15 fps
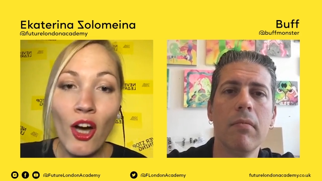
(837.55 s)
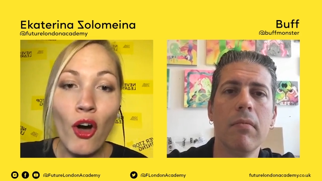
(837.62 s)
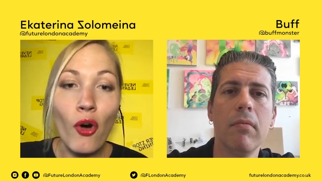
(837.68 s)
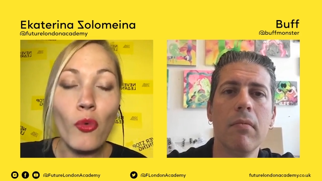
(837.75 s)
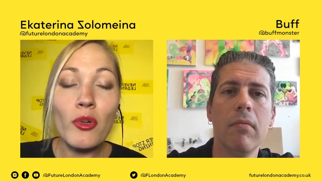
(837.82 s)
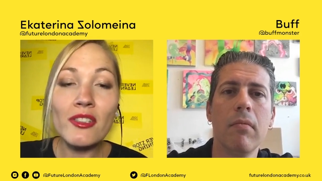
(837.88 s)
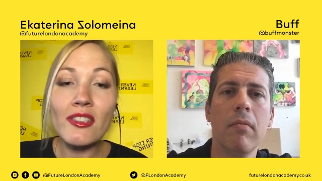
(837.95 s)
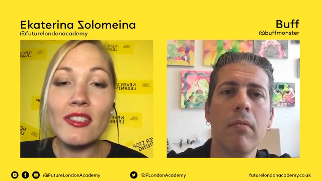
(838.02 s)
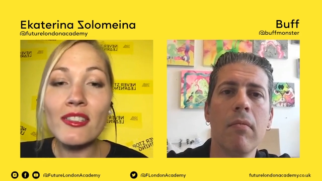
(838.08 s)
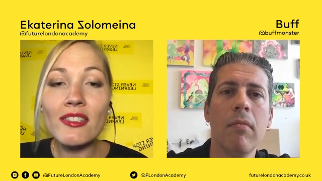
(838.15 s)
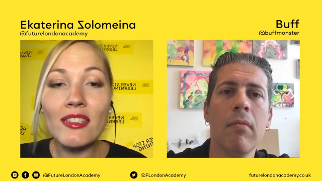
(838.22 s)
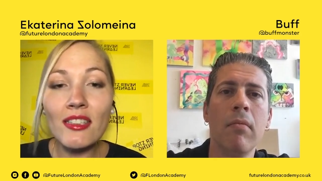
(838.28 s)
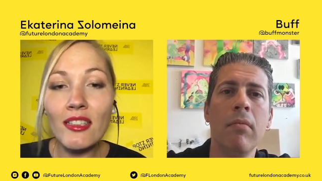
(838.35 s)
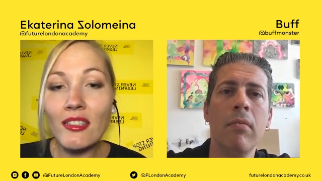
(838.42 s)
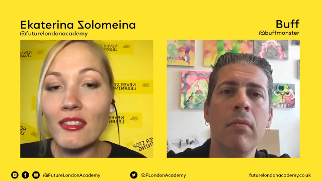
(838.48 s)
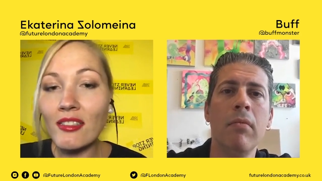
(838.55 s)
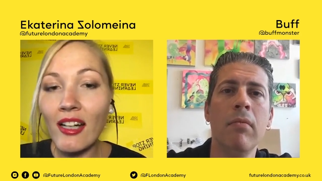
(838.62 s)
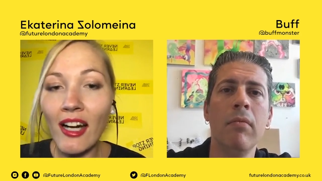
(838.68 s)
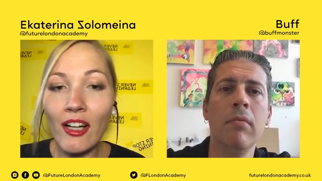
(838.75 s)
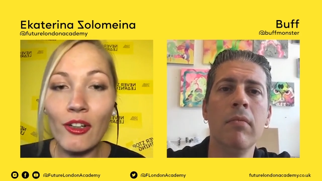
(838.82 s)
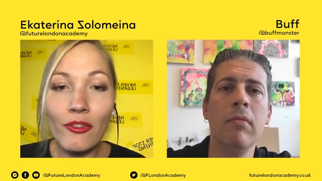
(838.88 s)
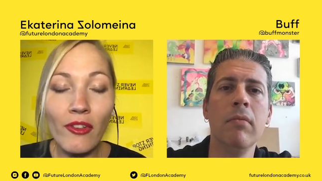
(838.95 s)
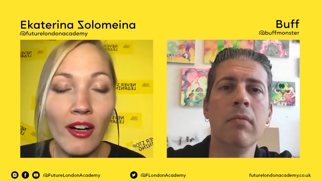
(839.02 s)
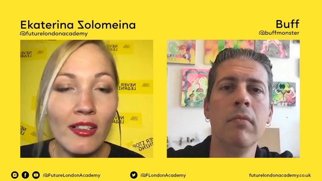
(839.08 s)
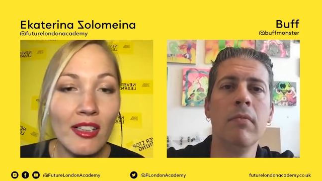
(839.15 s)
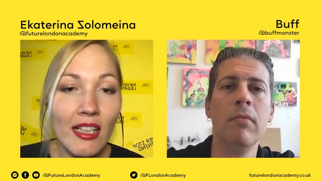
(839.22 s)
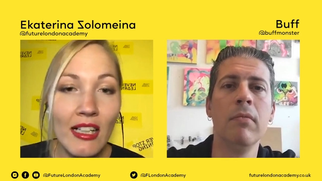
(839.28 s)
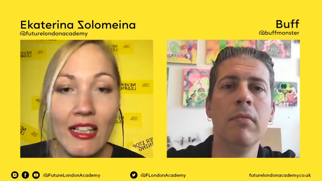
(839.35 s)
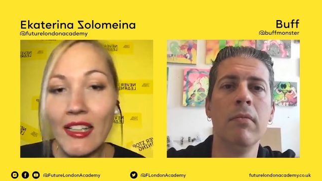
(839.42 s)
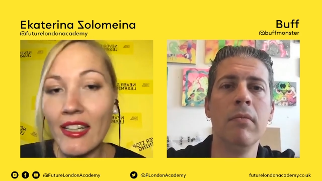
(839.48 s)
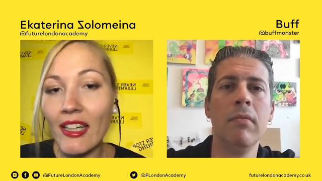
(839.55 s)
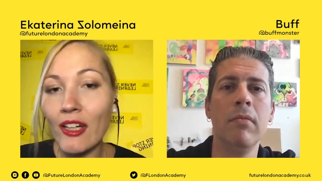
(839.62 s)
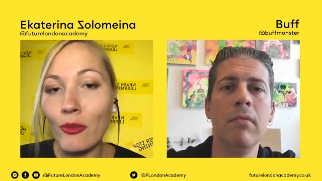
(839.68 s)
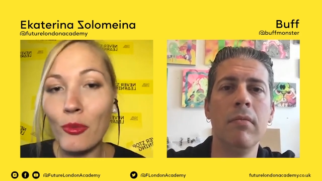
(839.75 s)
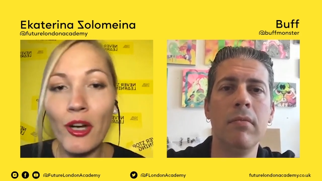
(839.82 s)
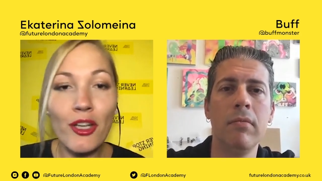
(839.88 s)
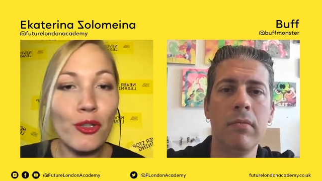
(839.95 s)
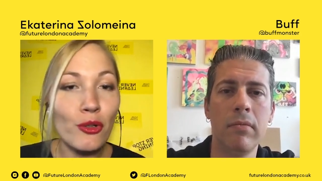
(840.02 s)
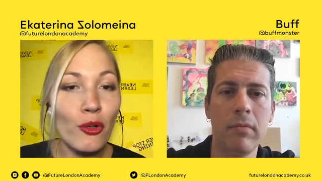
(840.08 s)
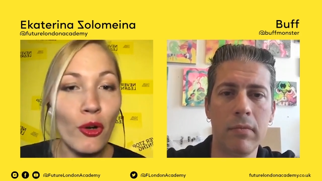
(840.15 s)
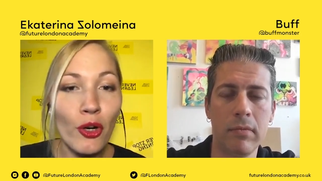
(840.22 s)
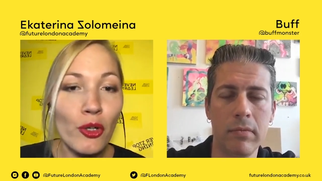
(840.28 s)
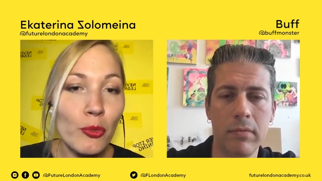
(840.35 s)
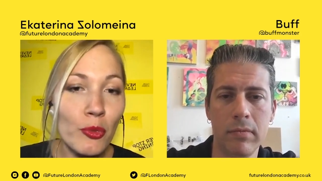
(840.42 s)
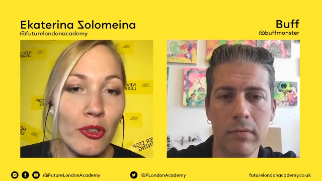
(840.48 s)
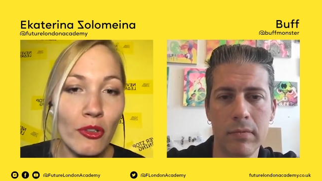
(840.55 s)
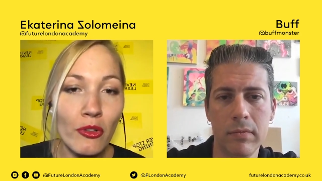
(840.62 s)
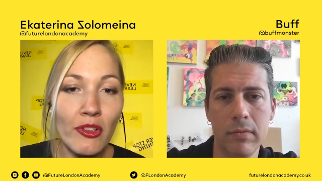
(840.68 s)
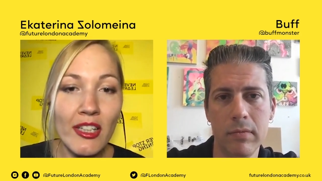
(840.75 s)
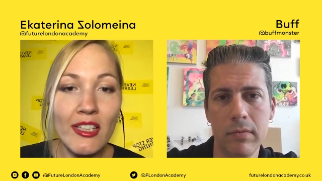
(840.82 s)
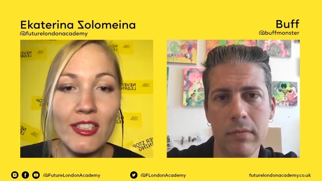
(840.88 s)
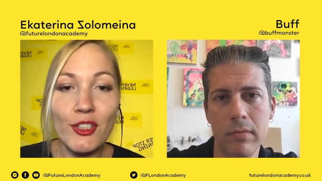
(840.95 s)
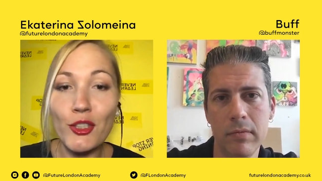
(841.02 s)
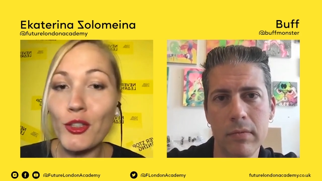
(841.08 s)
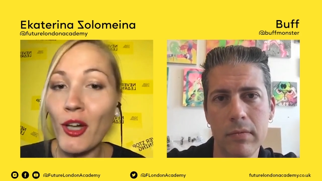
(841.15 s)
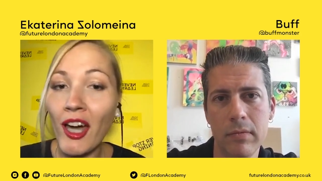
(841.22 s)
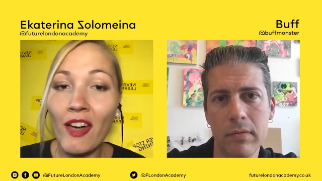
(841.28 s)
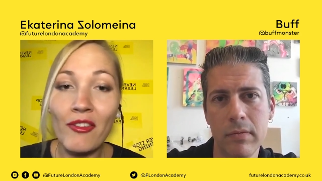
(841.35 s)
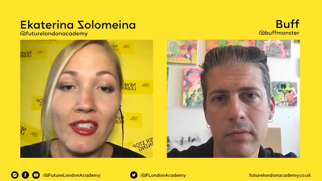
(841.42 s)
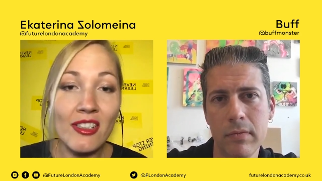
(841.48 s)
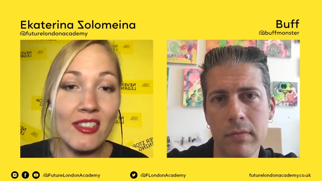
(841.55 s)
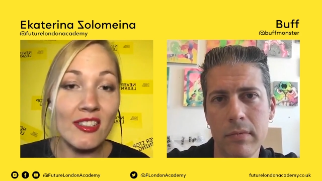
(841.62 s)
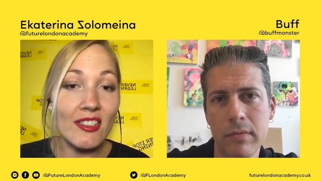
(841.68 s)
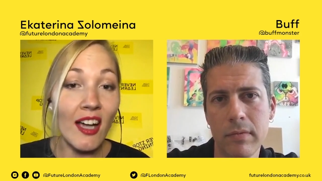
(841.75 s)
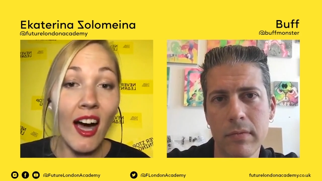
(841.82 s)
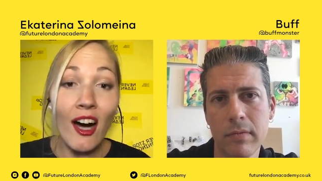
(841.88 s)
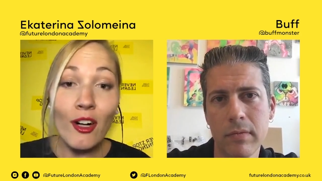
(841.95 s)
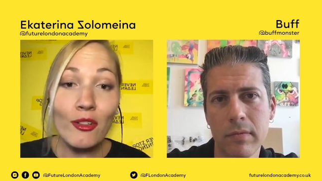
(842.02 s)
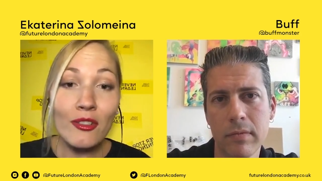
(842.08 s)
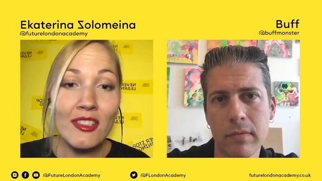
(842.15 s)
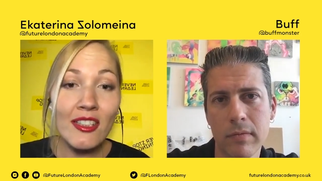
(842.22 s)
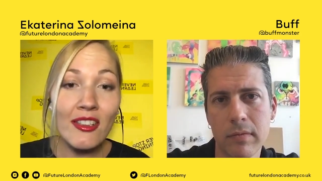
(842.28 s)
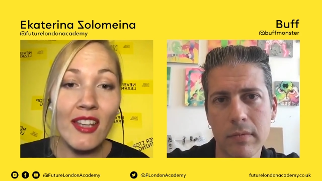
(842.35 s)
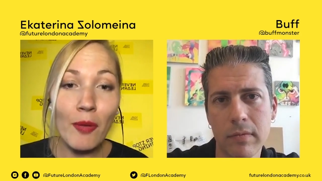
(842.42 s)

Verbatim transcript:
Speaker 1: Or was it still kind of unclear where you're going with all this? Did you have any doubts at